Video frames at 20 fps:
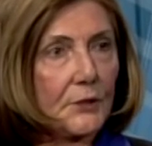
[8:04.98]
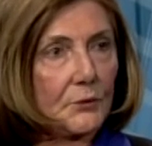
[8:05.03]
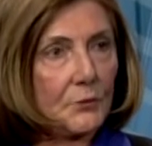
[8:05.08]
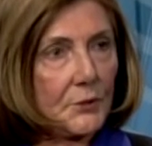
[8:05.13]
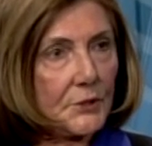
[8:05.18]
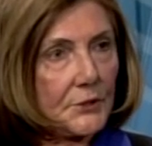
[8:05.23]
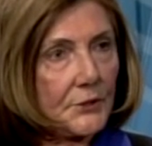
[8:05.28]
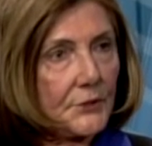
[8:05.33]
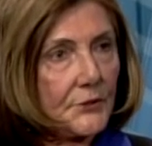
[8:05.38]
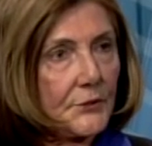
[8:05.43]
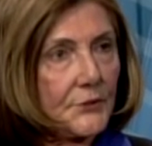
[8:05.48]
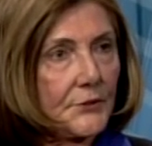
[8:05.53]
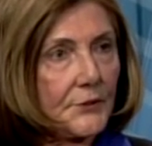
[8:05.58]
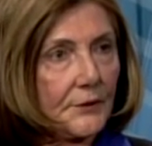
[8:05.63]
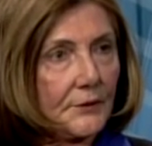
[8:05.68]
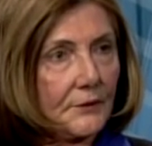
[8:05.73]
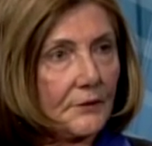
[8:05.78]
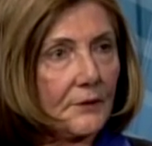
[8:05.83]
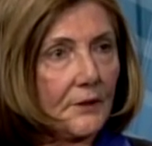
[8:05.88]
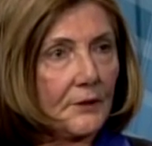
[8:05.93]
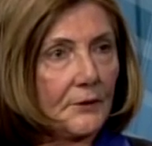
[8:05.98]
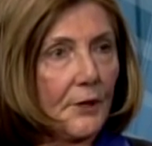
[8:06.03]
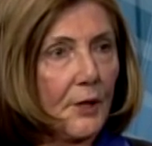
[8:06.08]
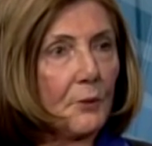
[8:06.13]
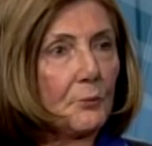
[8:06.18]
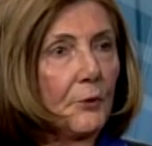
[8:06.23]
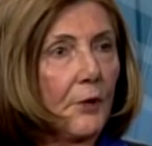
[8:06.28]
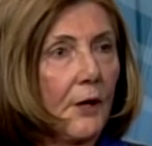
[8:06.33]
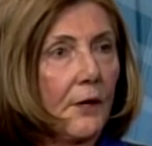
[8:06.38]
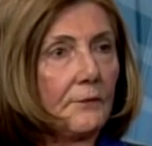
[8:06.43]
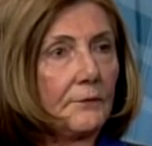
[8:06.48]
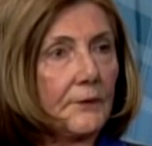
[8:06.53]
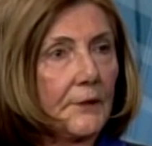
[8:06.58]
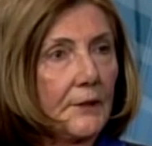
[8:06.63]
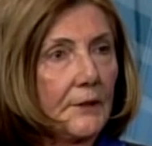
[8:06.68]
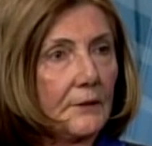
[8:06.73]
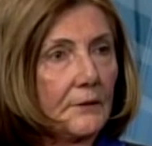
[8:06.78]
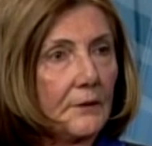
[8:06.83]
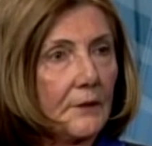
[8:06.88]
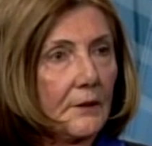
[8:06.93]
which is a nonprofit
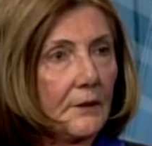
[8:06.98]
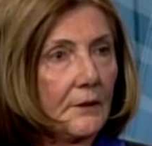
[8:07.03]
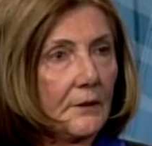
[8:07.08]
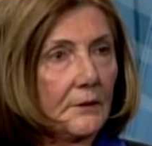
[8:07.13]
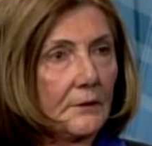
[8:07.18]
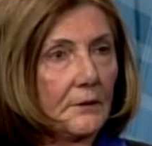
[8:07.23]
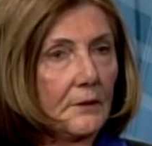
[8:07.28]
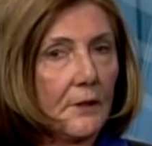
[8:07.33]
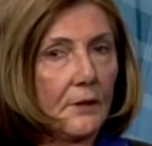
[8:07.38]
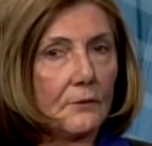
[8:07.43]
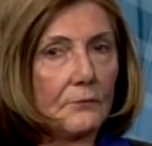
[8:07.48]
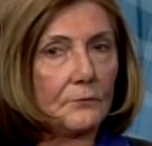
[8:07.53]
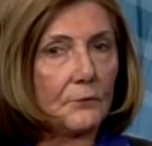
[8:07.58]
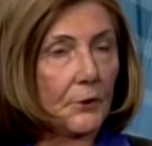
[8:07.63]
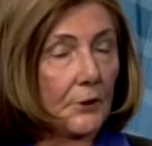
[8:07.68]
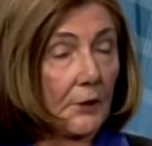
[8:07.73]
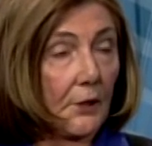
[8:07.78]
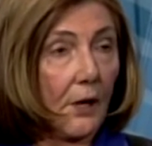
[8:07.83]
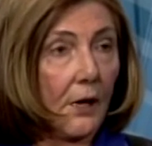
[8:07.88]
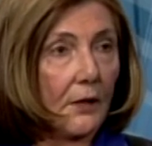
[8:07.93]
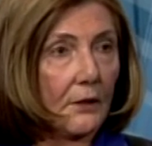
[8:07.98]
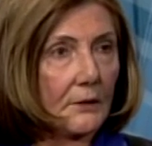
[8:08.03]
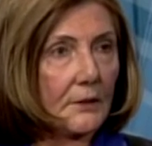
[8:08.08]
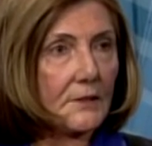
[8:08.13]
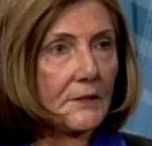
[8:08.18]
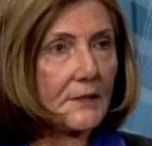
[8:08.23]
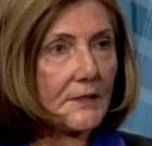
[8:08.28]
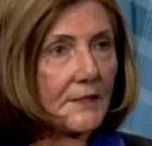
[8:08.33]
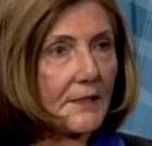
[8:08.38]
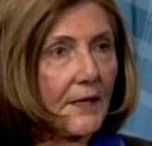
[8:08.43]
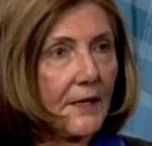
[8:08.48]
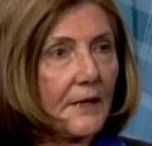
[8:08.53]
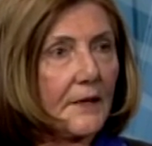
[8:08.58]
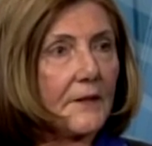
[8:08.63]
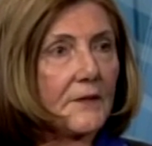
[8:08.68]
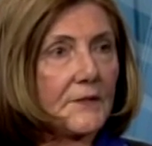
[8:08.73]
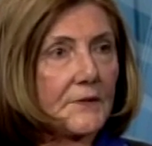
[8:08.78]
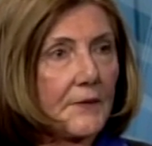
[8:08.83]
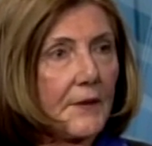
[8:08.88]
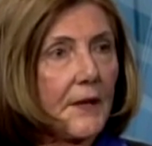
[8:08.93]
in Fort Collins
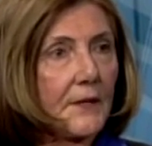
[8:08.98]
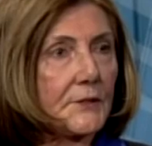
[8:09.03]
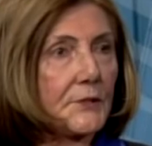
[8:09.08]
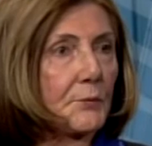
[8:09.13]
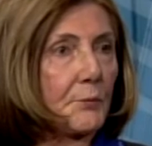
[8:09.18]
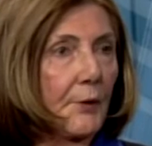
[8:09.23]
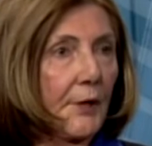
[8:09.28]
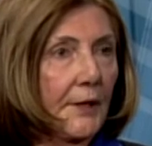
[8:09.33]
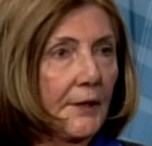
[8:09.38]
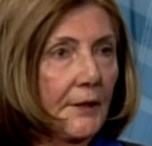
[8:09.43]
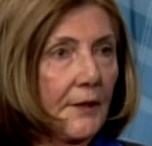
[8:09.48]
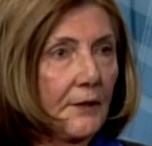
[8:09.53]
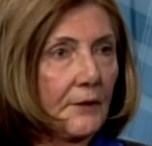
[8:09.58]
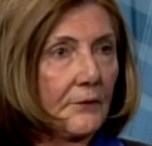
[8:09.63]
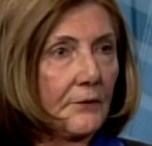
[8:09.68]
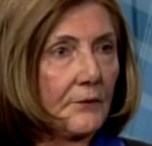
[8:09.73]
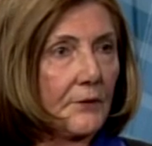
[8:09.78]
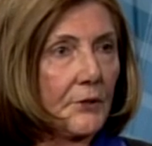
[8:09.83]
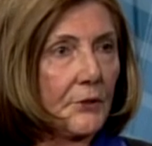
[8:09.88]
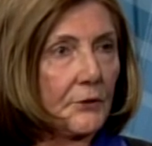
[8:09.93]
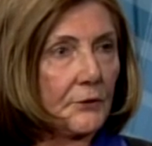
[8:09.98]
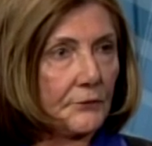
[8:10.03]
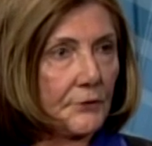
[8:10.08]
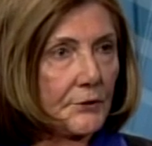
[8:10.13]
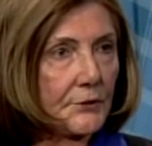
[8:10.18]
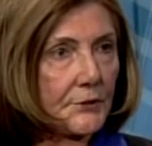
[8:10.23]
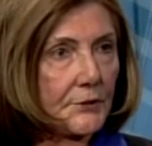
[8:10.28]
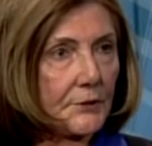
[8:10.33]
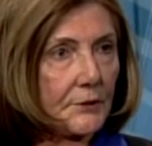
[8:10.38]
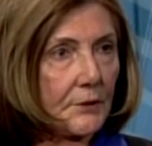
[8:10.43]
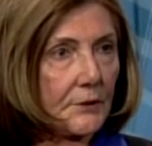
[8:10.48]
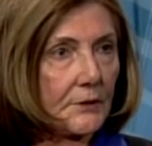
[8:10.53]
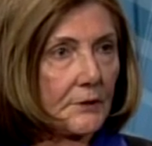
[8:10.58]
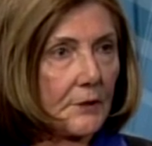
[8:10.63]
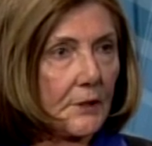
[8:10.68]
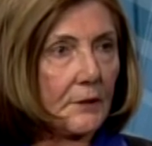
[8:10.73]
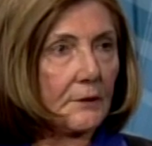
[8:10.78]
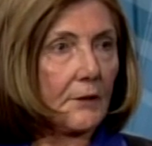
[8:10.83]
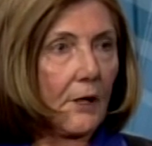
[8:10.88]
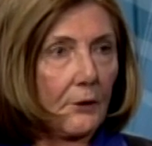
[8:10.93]
that sprang out of the
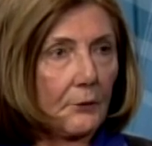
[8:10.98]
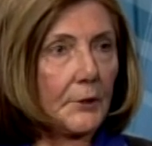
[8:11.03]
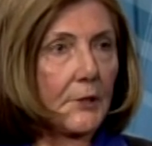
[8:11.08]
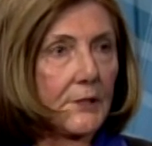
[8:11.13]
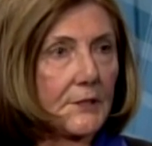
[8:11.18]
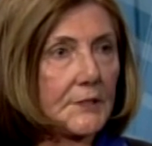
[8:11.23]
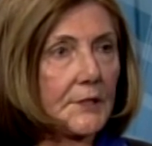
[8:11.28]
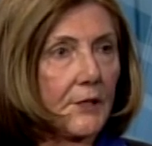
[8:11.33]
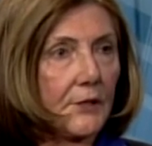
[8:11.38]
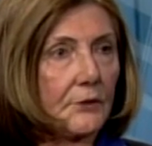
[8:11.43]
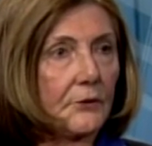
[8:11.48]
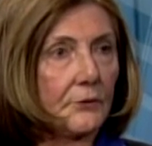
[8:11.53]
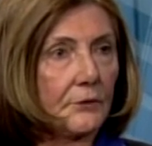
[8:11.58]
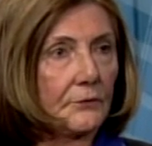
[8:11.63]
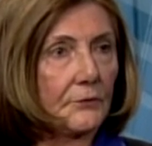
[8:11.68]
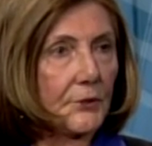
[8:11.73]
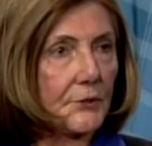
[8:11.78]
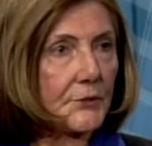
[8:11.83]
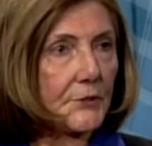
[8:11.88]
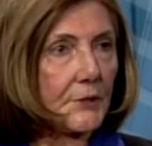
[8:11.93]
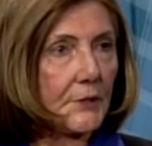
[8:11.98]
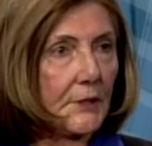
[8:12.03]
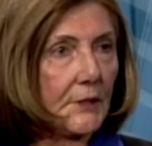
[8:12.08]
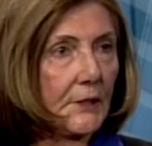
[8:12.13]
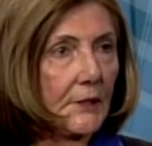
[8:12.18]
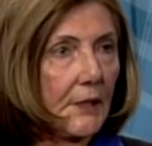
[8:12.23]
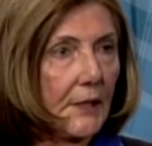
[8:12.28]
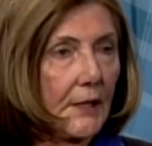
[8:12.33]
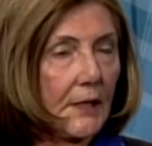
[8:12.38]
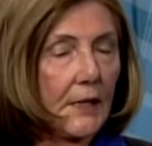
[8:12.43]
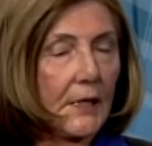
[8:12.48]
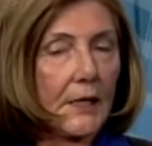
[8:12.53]
Colorado State University,